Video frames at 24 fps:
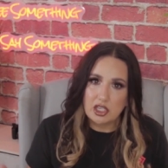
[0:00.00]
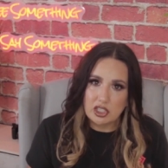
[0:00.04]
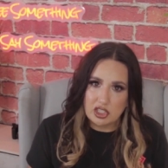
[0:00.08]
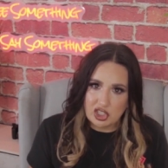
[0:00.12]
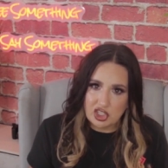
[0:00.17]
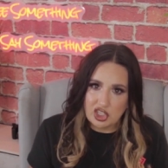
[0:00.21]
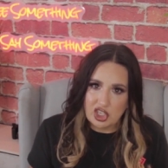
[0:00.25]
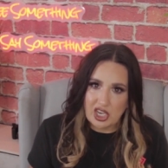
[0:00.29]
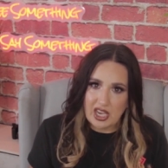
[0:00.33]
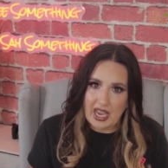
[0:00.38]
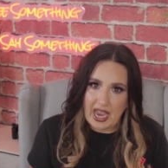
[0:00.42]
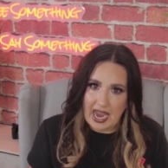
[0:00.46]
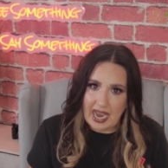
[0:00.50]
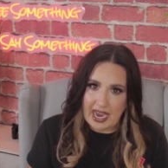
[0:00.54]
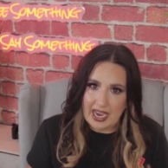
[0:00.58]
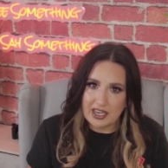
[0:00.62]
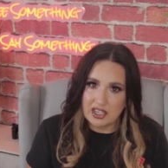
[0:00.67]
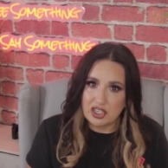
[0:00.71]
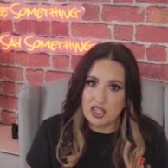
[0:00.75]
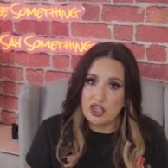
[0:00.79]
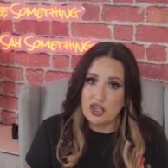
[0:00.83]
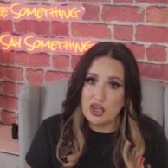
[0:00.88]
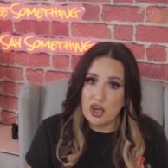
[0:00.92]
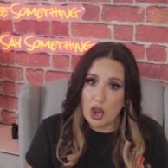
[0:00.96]
she
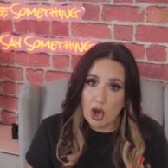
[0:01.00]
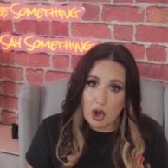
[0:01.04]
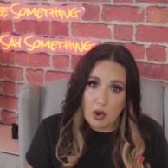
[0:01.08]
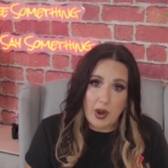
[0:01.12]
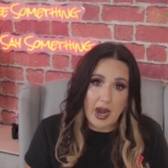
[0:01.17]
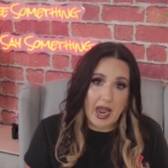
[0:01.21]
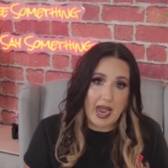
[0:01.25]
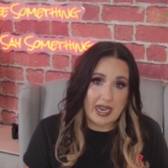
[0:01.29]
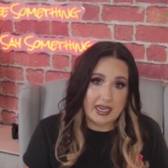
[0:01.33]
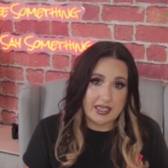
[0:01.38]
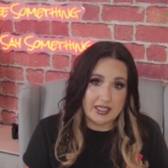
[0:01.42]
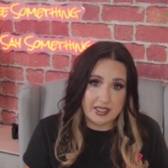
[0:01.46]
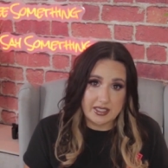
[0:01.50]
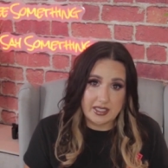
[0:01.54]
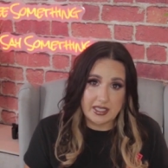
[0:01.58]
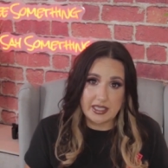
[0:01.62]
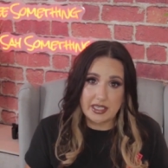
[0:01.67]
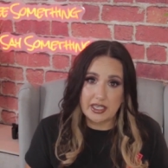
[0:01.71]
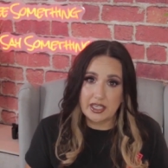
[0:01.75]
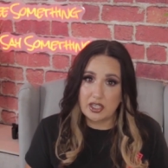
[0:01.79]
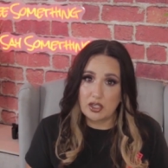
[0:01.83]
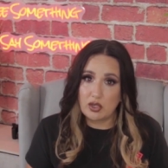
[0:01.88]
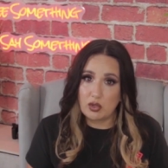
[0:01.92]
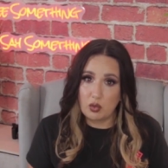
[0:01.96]
had no
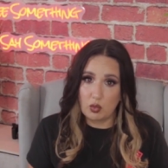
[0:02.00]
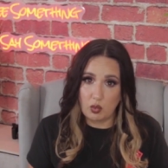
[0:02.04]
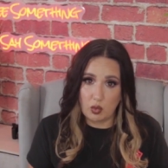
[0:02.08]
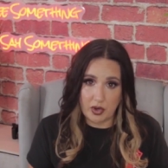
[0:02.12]
idea